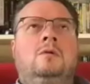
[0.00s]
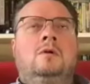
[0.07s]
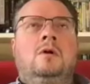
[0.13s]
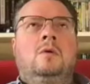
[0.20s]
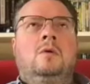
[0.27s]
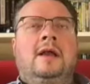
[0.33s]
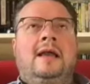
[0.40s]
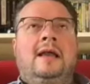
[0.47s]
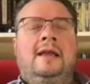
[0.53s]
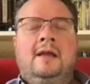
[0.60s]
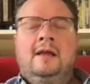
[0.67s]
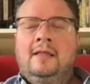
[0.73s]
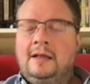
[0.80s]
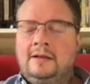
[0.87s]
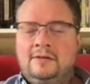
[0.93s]
Okay,
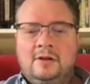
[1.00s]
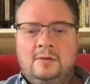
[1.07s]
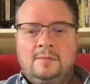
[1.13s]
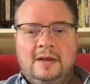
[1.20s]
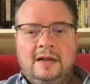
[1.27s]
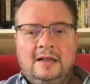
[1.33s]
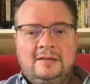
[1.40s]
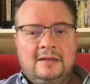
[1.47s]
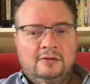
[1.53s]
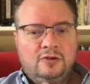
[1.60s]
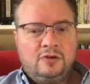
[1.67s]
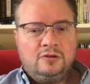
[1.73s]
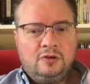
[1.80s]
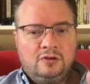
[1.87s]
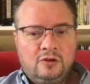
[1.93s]
that's something else. Now,
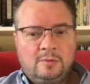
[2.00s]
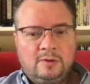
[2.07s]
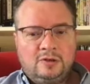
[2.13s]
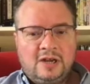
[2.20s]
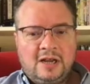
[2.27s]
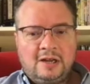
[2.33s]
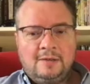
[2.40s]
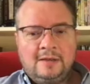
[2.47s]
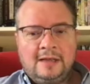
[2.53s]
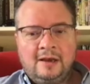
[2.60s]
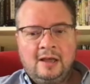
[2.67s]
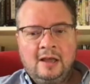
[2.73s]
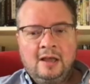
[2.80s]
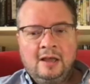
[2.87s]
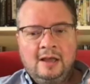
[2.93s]
just to double check on that,
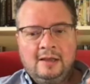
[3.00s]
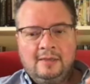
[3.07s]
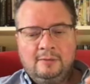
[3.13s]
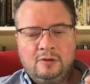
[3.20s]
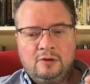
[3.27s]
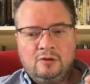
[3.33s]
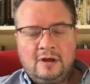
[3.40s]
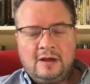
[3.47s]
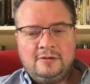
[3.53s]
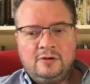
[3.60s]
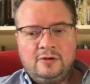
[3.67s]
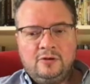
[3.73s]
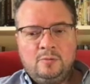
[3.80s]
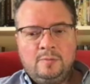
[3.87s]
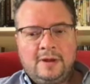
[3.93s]
the Chrysler
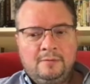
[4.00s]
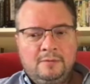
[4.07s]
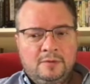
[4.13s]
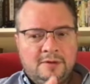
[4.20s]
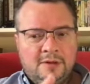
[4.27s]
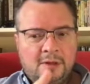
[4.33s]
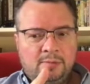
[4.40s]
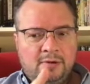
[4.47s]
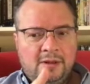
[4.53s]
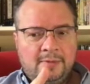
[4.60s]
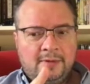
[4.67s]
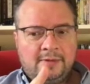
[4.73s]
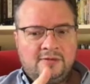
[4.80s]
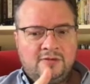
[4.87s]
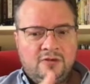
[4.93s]
Group had was the
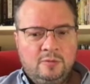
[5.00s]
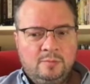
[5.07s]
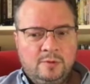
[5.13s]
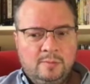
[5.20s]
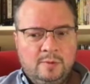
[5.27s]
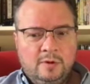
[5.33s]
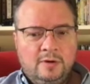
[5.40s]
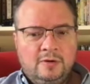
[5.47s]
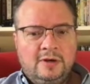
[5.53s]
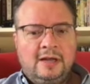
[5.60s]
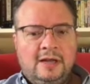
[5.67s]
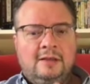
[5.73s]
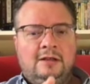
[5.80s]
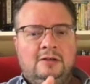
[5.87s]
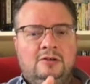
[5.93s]
Plymouth Superbird
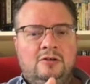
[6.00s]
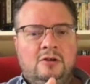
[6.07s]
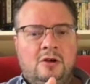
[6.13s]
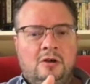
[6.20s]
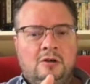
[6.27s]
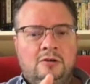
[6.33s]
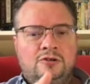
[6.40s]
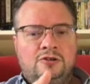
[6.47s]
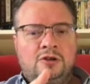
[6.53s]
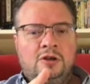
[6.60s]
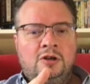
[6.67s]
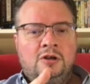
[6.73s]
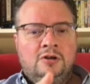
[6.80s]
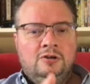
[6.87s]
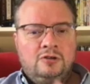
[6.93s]
and the Dodge
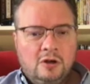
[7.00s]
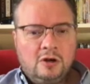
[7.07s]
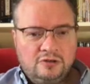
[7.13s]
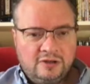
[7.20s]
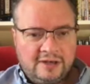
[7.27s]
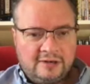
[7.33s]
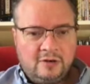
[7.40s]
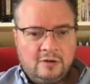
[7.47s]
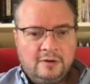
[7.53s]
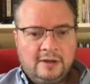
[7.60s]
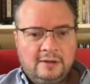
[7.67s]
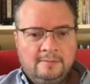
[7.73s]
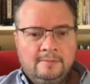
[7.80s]
Charger Daytona.